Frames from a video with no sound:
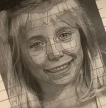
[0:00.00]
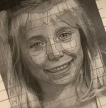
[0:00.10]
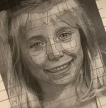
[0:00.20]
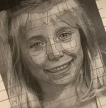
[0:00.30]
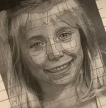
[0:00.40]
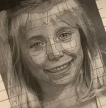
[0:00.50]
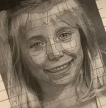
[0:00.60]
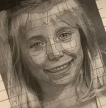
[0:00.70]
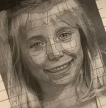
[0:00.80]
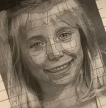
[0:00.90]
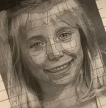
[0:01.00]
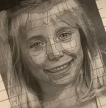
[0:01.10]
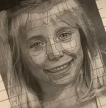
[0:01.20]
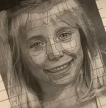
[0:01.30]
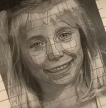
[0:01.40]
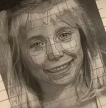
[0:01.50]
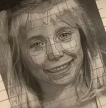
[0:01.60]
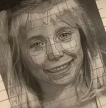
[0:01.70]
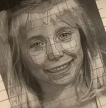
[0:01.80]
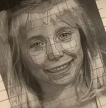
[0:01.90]

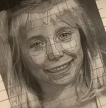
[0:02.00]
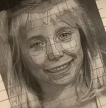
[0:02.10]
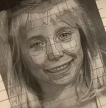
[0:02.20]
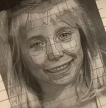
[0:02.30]
[no speech]